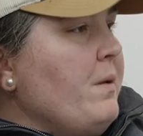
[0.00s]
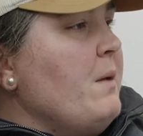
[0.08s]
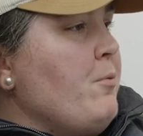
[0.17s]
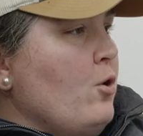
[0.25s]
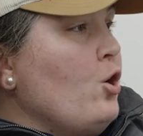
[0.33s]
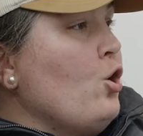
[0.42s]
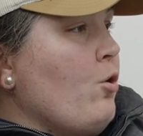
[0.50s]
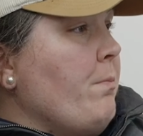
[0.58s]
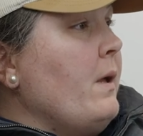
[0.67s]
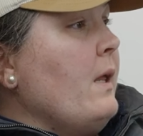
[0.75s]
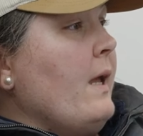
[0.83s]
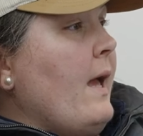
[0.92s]
people who are
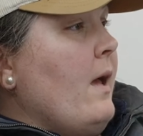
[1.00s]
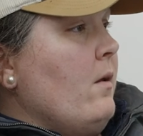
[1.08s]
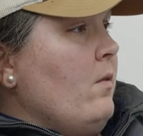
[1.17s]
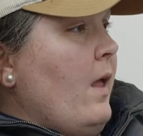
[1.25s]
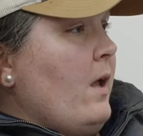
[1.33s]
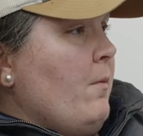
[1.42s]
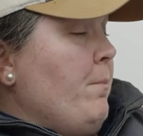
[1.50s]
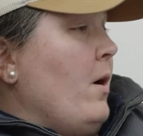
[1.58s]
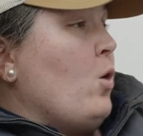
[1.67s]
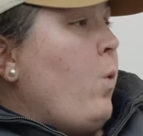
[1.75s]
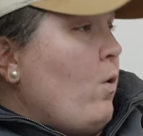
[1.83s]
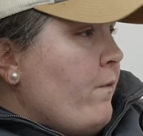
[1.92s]
bidding at like
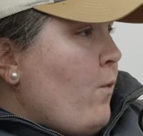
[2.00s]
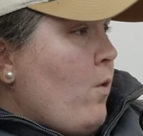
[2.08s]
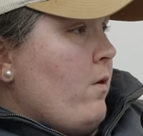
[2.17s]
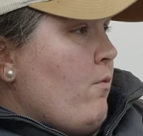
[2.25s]
a quote for it,